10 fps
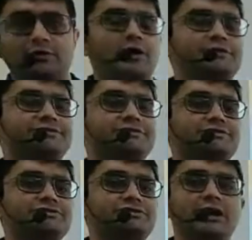
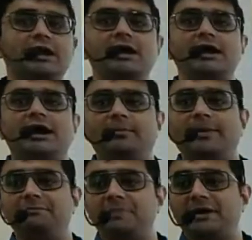Constitutional
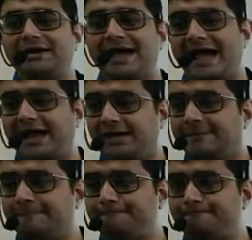Amendment
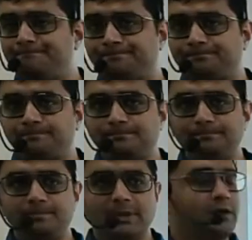Act,
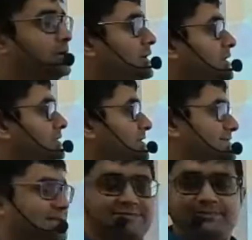this
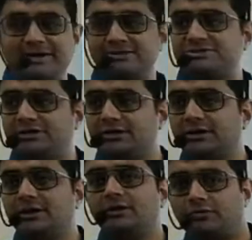suspension
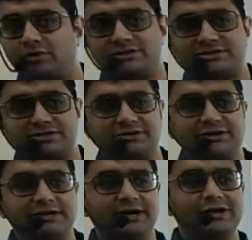was
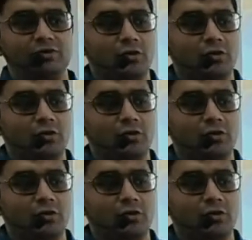restricted to